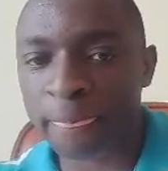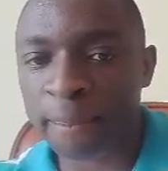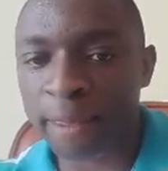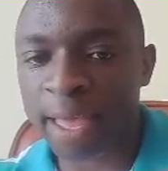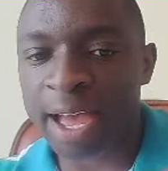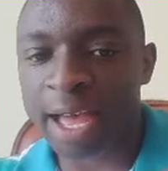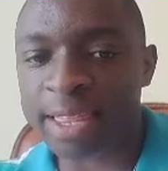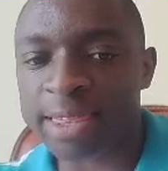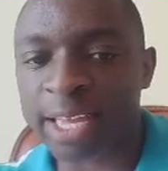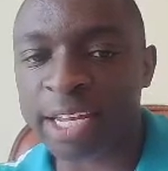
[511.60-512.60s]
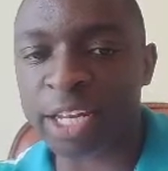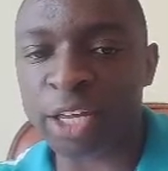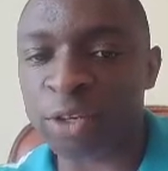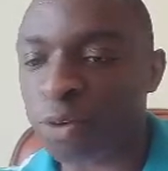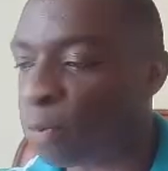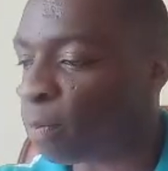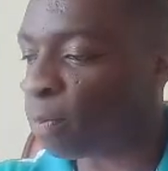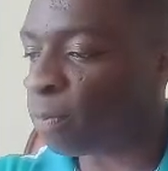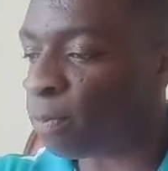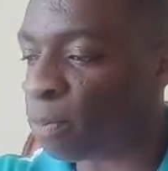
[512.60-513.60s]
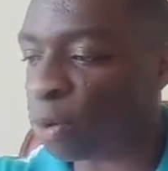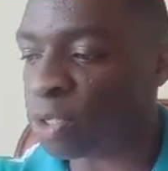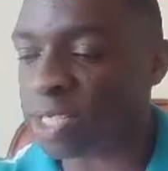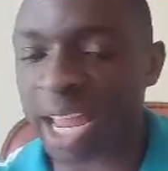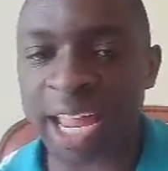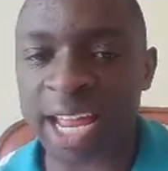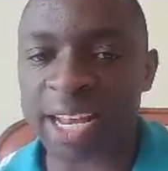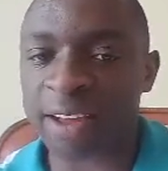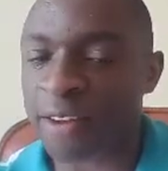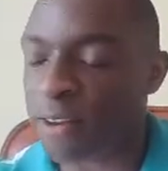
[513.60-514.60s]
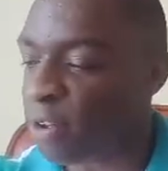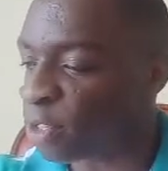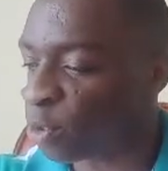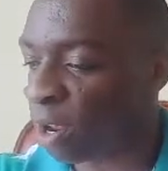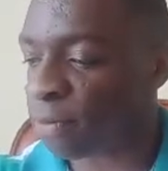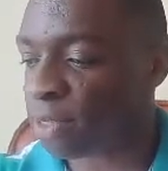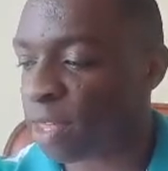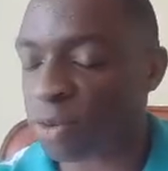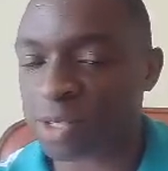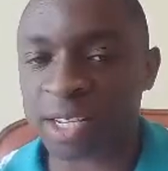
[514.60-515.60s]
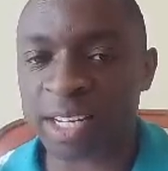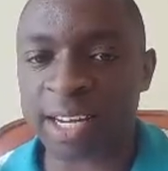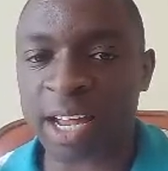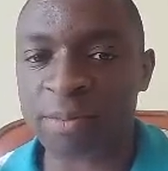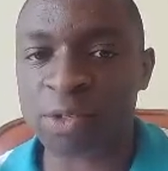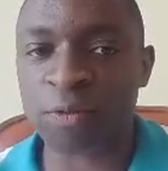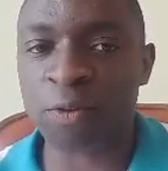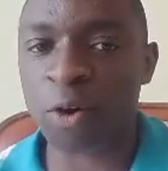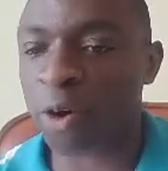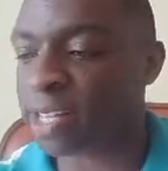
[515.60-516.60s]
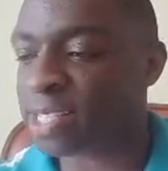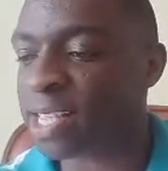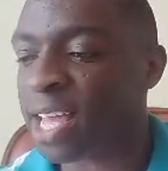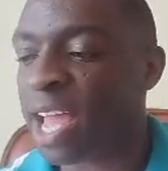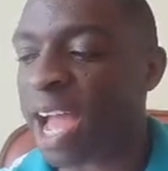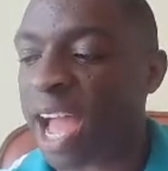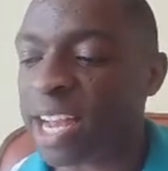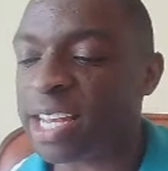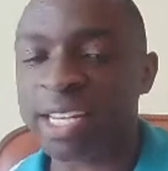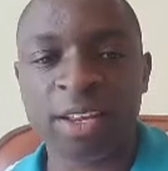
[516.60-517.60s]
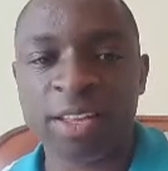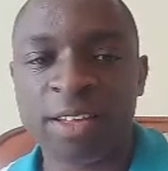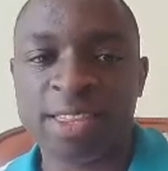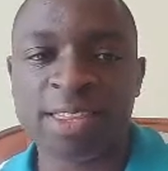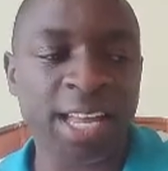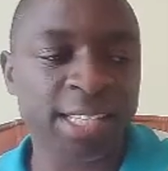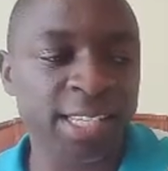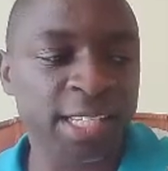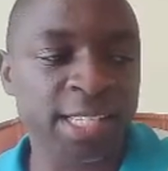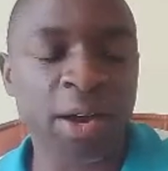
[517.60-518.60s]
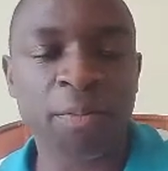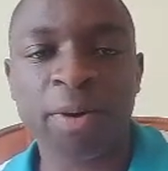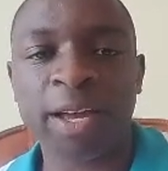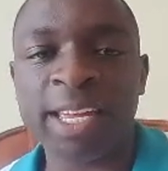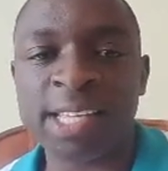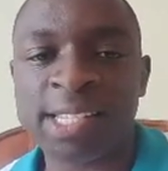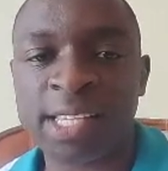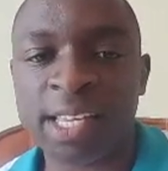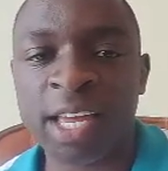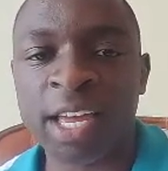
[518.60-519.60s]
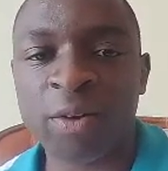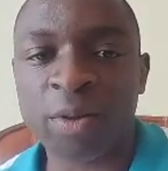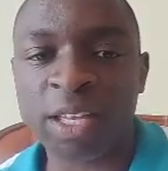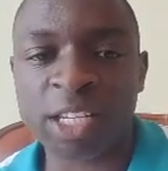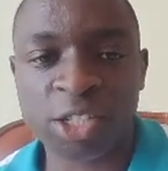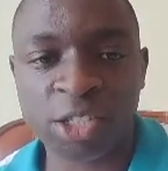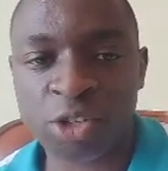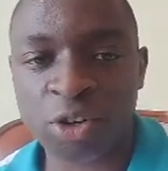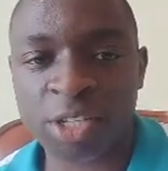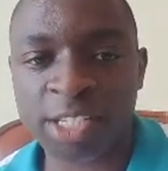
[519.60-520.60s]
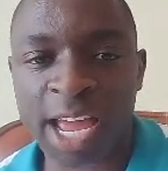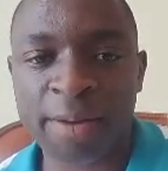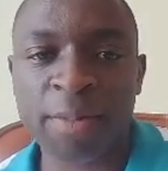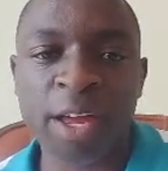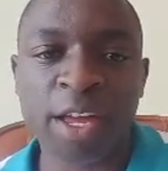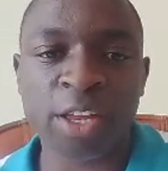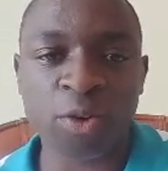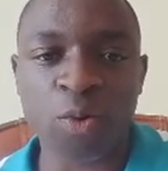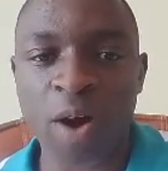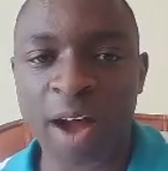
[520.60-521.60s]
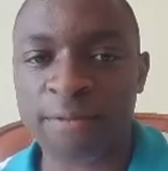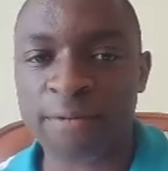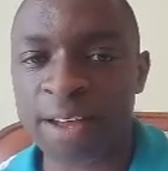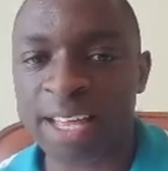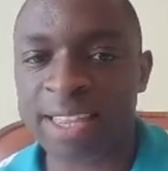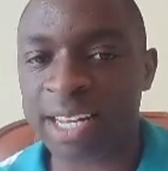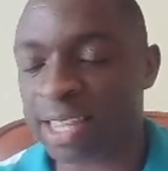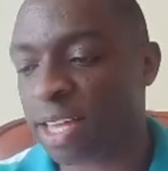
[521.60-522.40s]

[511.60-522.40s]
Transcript: and then you put in 12,000 grams of coins, and that's it. Some easy. Within a short time, you have 3,000